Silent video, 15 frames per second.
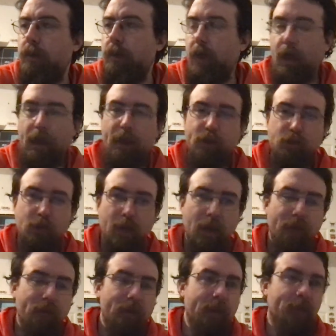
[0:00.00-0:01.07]
I also kind of
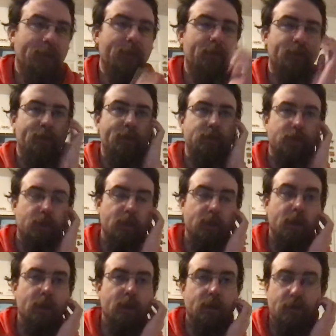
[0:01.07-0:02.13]
find it very refreshing
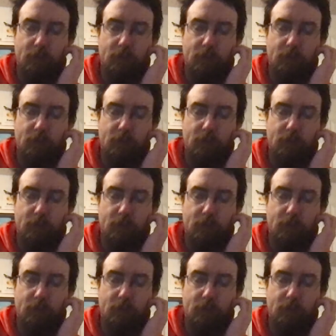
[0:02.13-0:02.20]
that